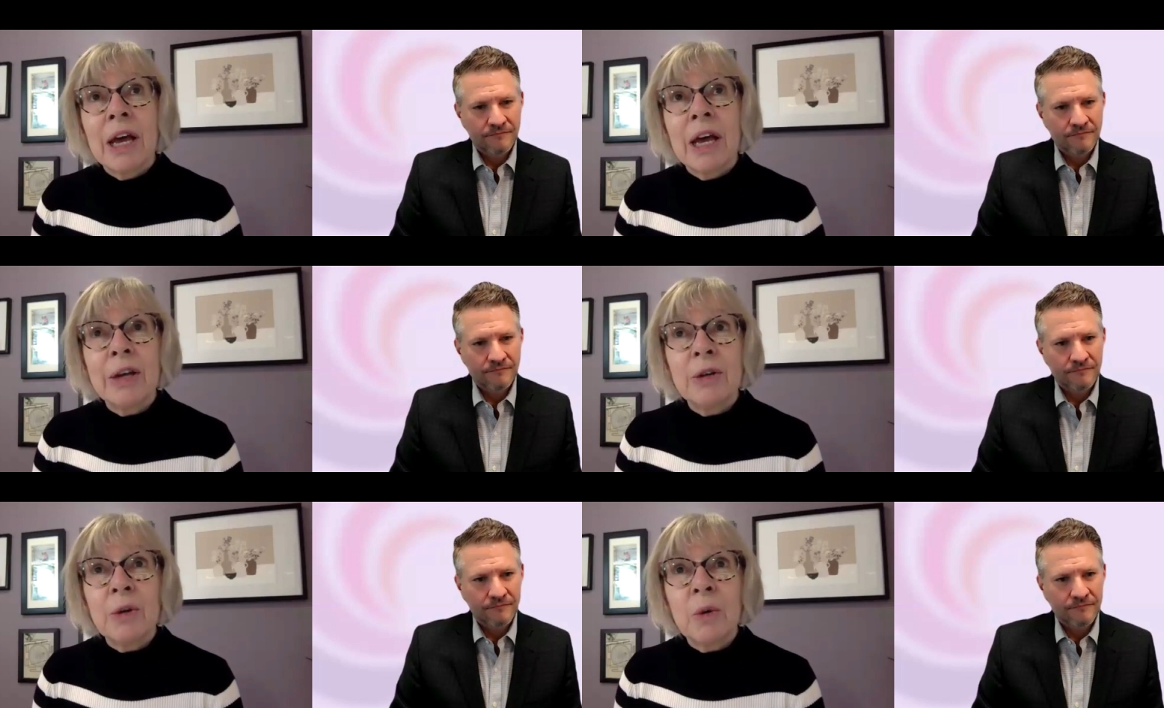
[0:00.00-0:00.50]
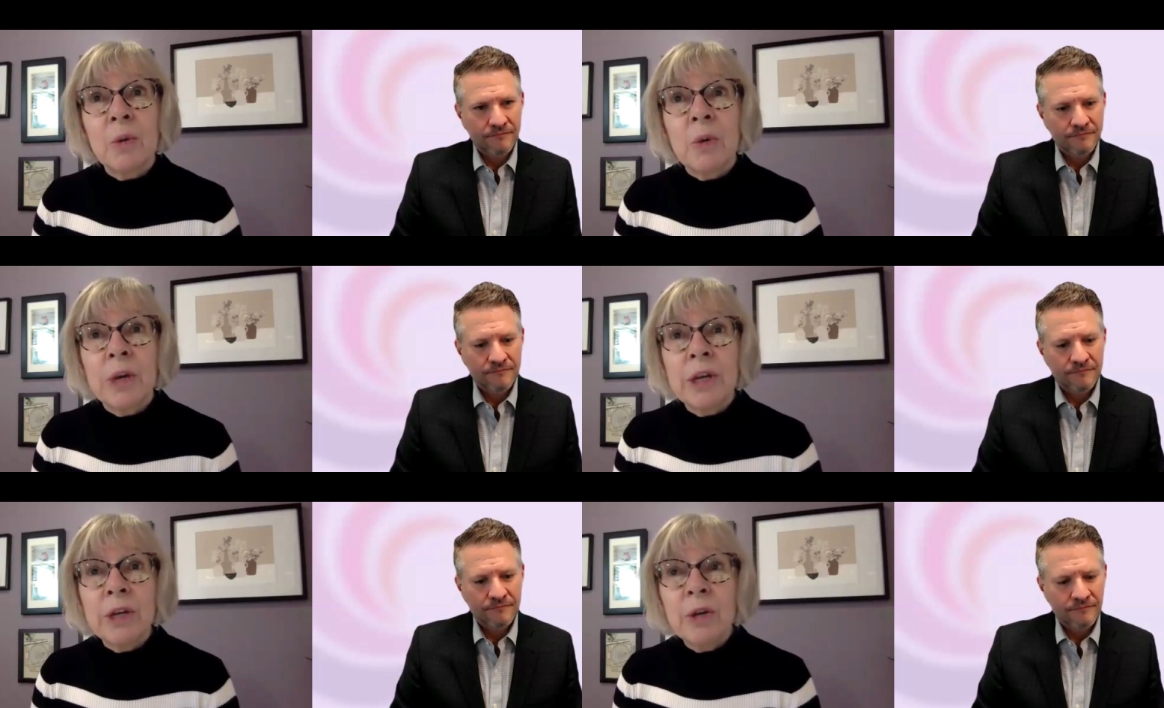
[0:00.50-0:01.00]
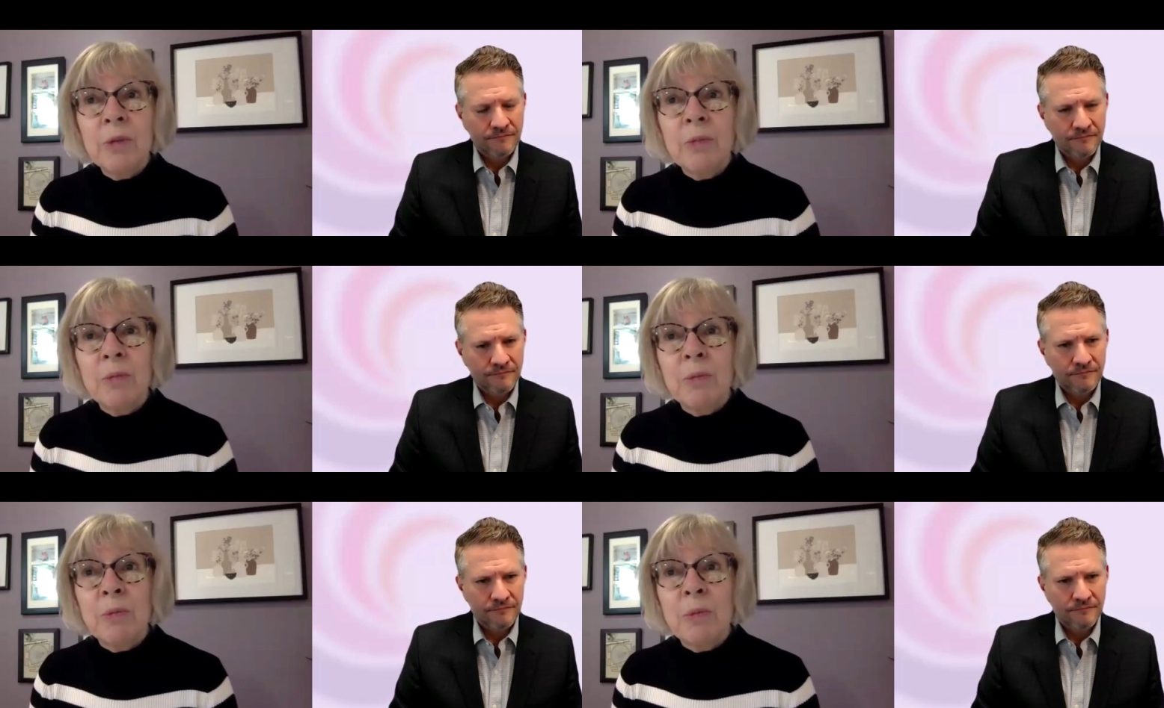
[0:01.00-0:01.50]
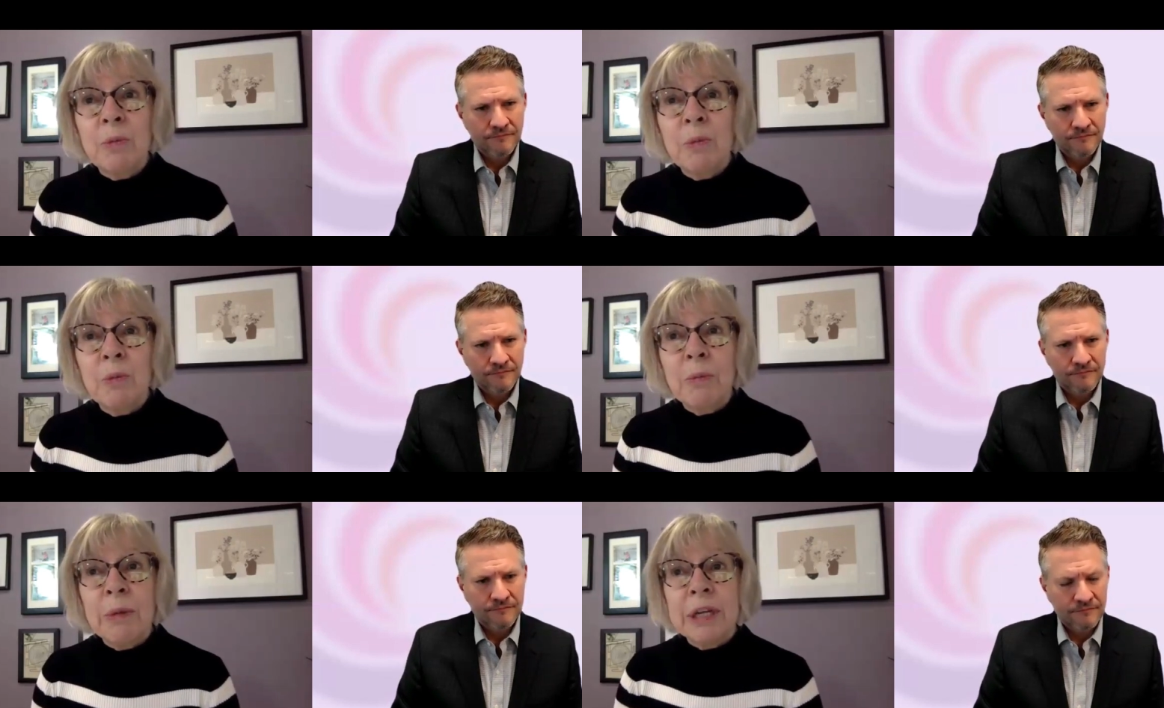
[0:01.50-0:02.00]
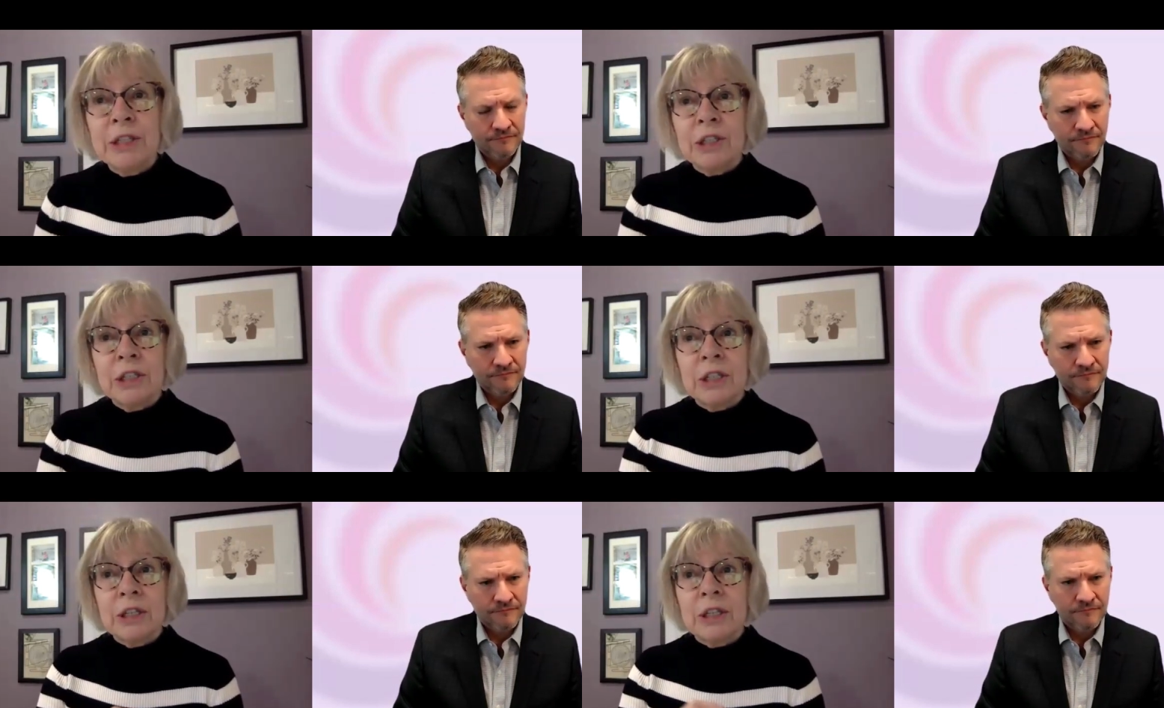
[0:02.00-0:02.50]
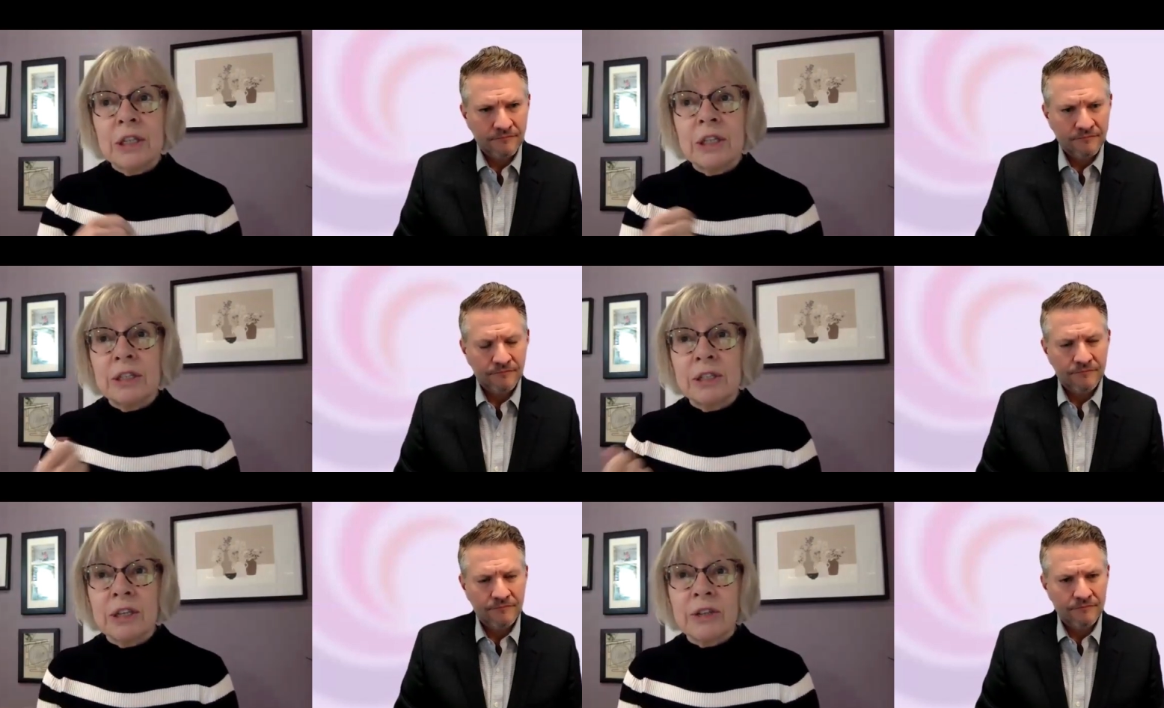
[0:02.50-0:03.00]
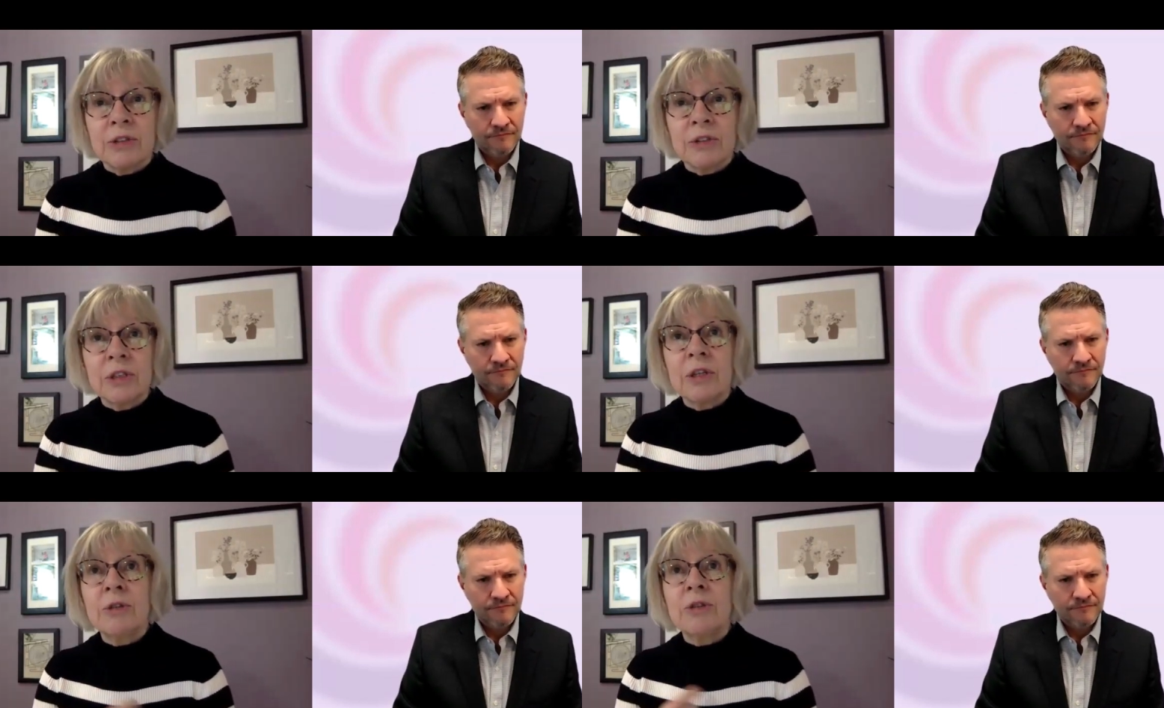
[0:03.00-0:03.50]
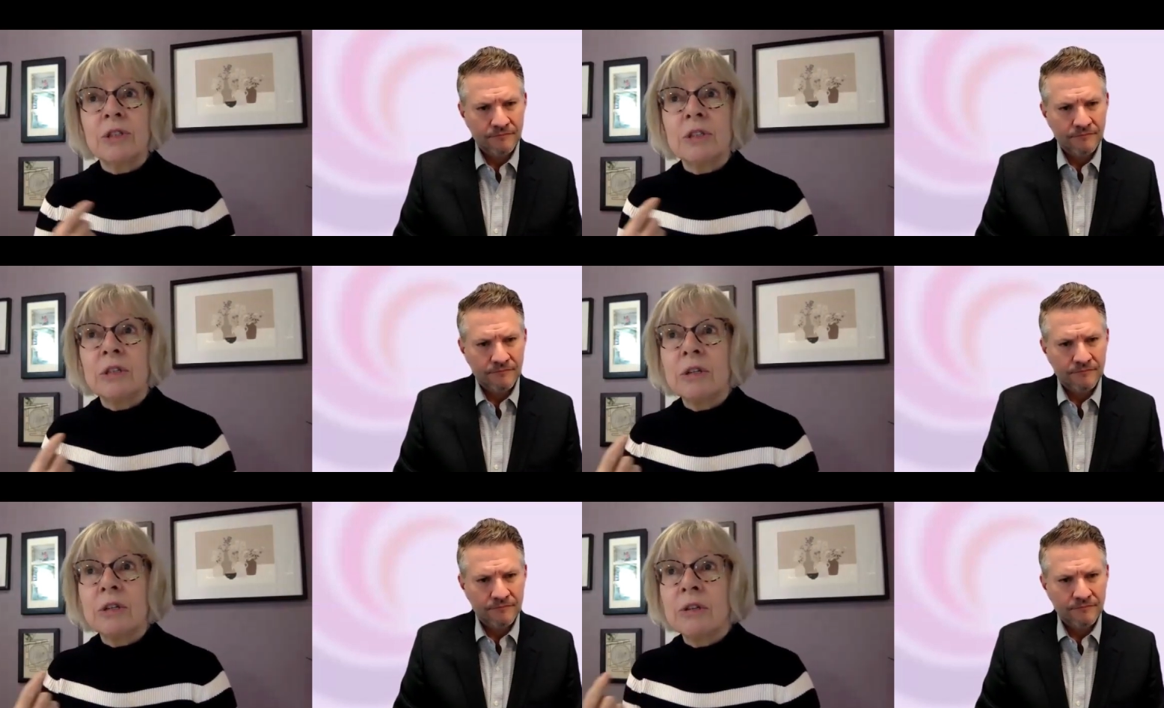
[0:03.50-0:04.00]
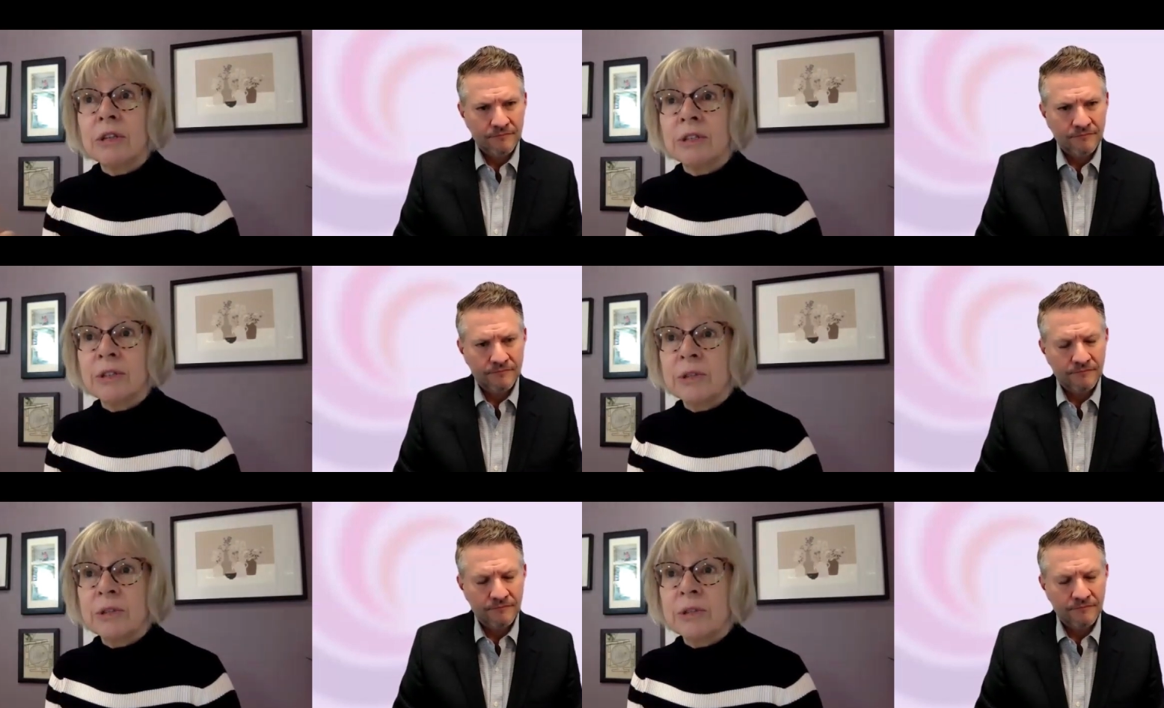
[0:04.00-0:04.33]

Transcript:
Speaker 1: And when you mention the psychosocial, the